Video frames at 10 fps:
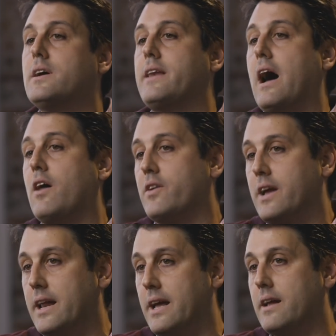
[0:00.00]
Now they're
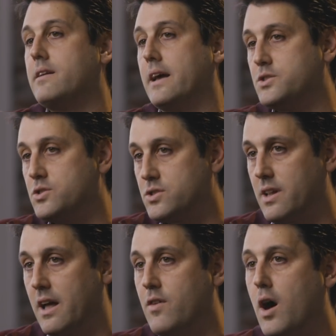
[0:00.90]
getting in. Yes, you
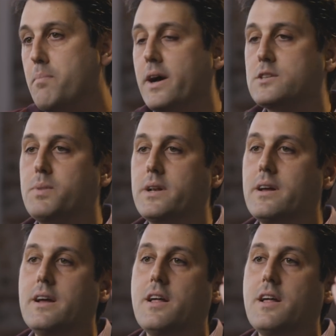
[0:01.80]
still have OpEx, but